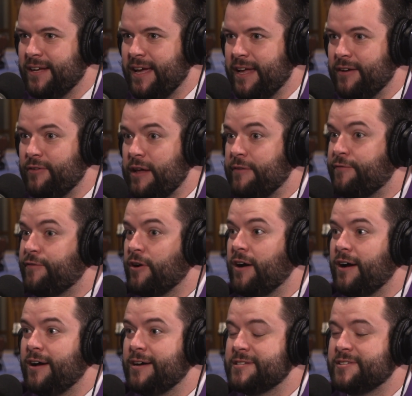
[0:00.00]
And for
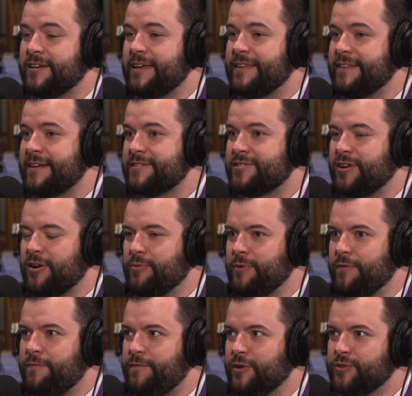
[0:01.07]
us, again, that started
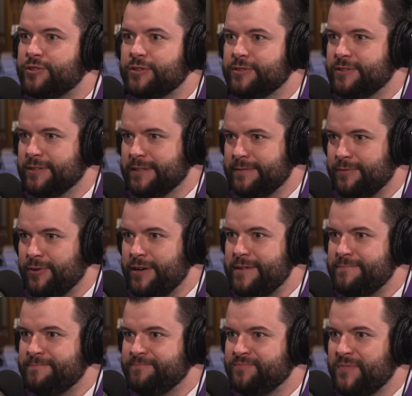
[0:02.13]
with filter delivery,
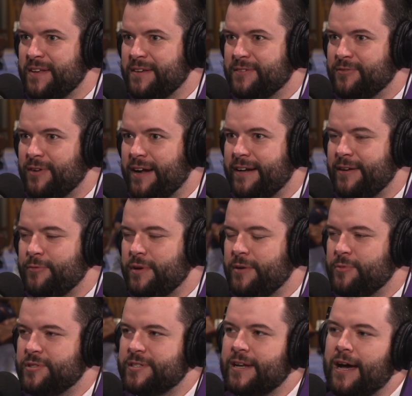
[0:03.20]
right?
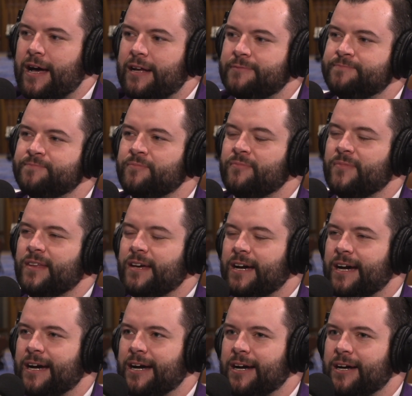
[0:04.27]
It was not,
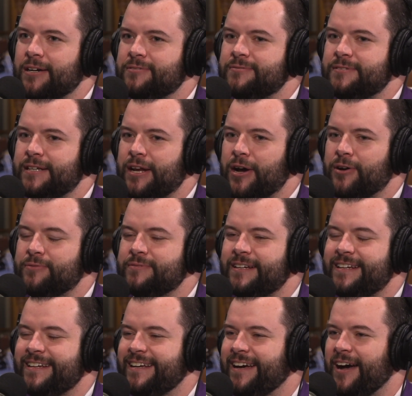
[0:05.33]
I
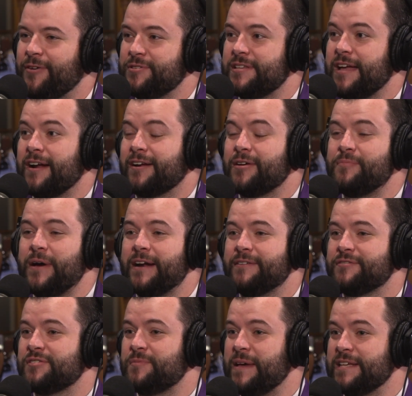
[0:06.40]
was not a
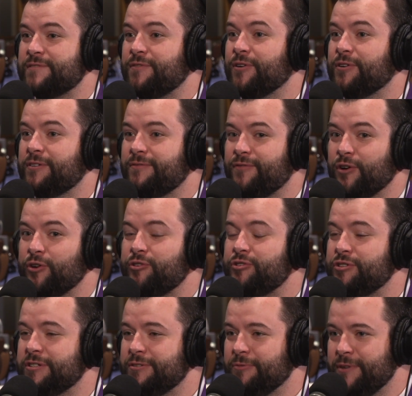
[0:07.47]
competitive space for
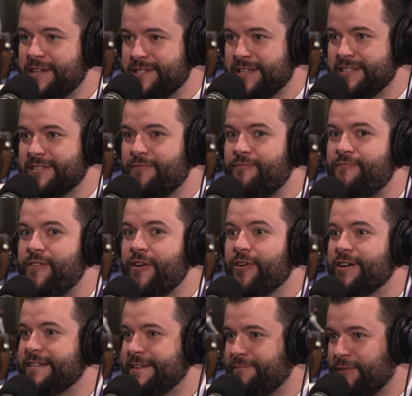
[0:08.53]
good reasons,
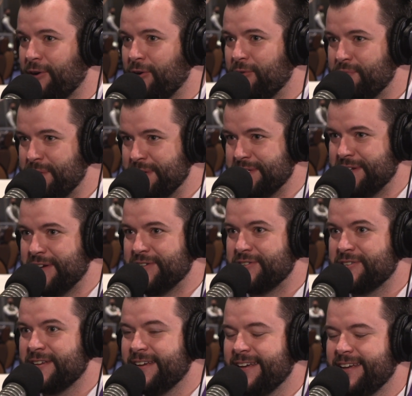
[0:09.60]
very difficult
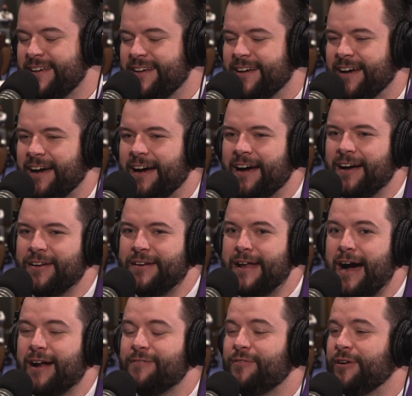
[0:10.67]
business,
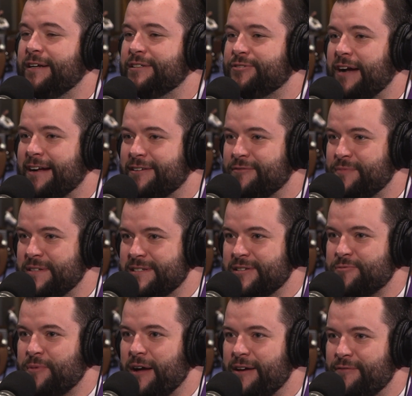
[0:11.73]
not a very attractive
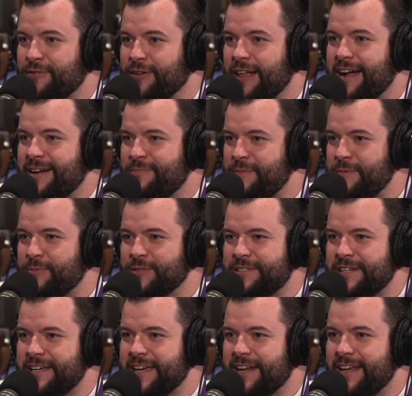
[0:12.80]
business probably for a lot of people
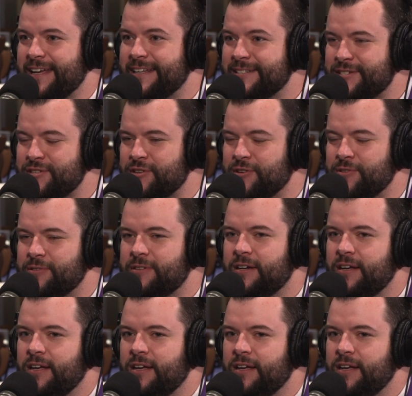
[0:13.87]
to get into.